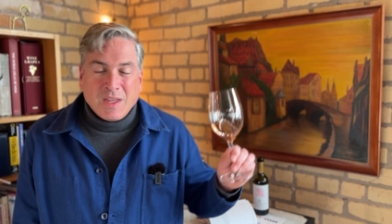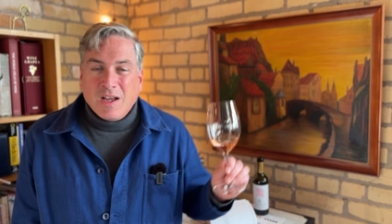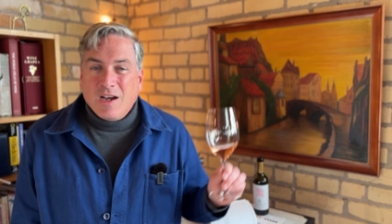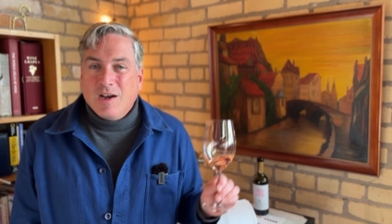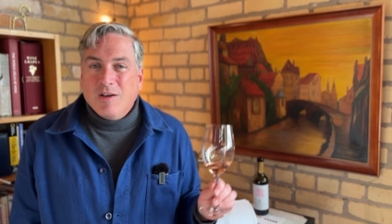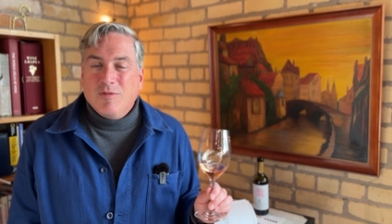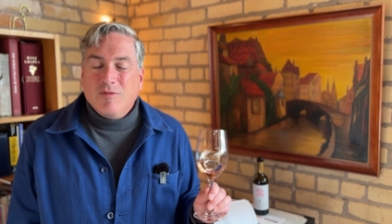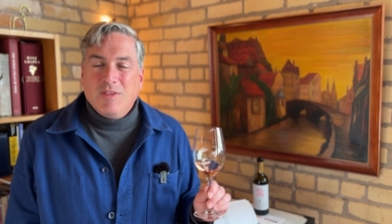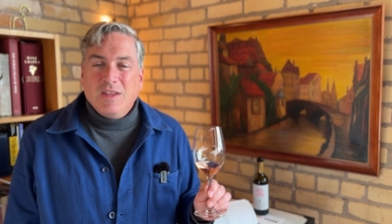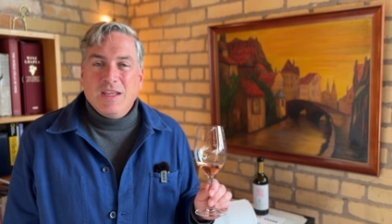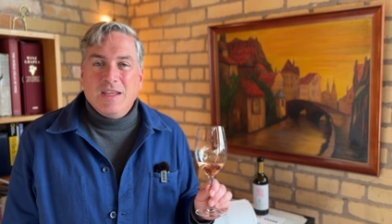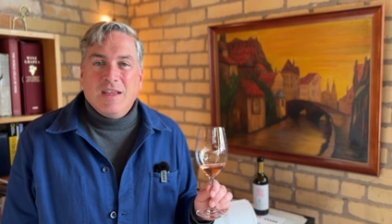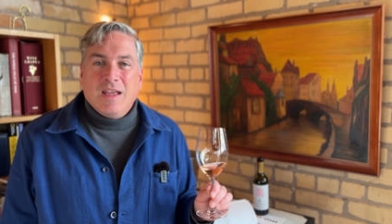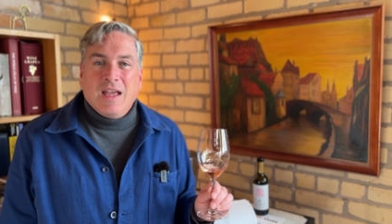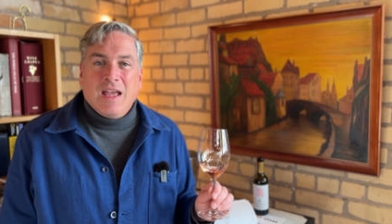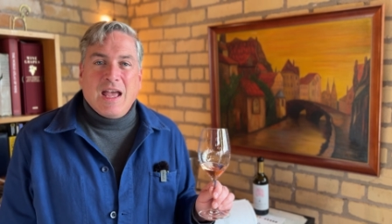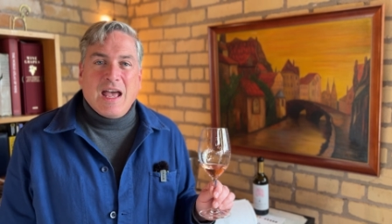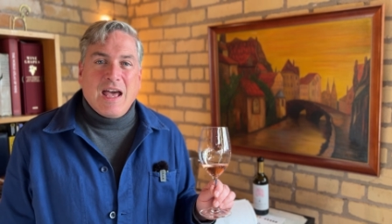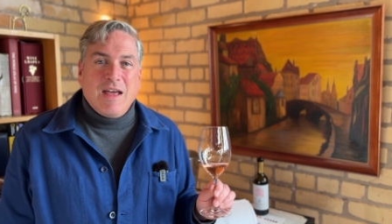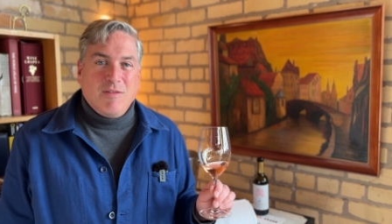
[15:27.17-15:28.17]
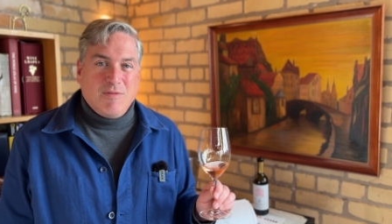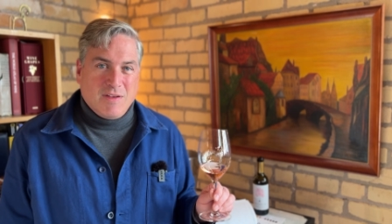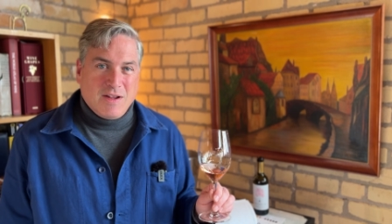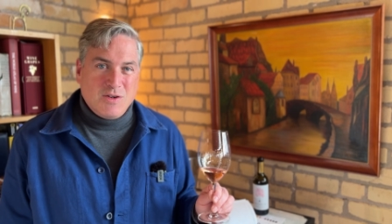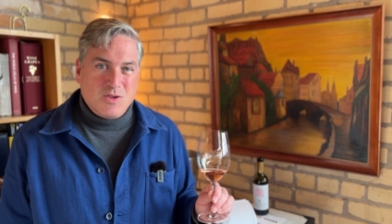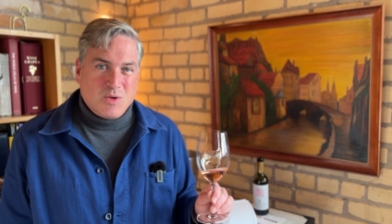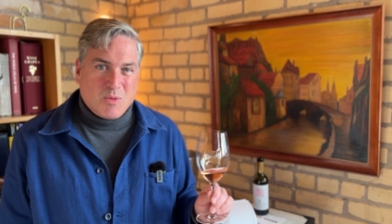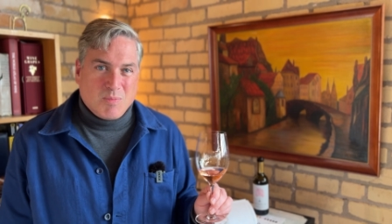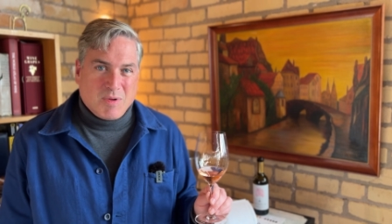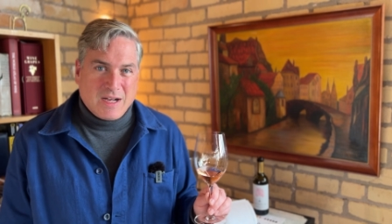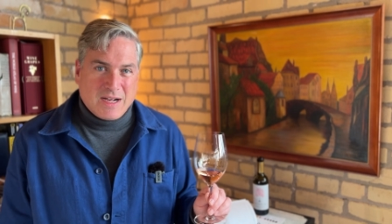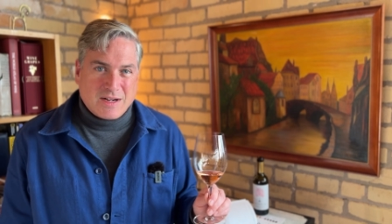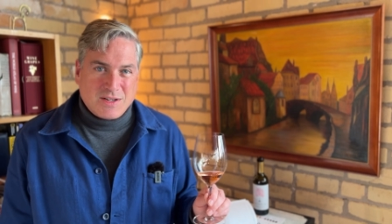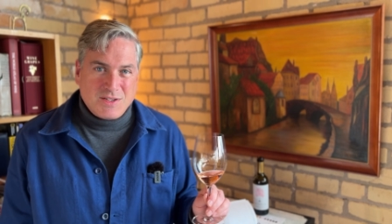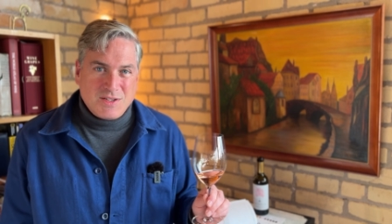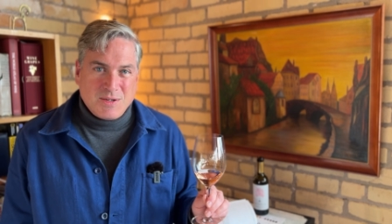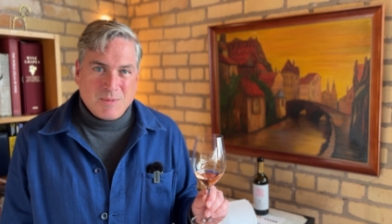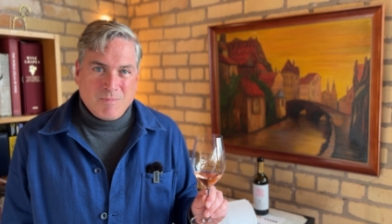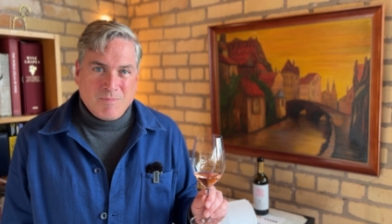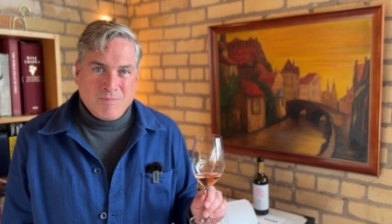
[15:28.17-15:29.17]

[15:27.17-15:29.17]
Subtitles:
of the Advent box,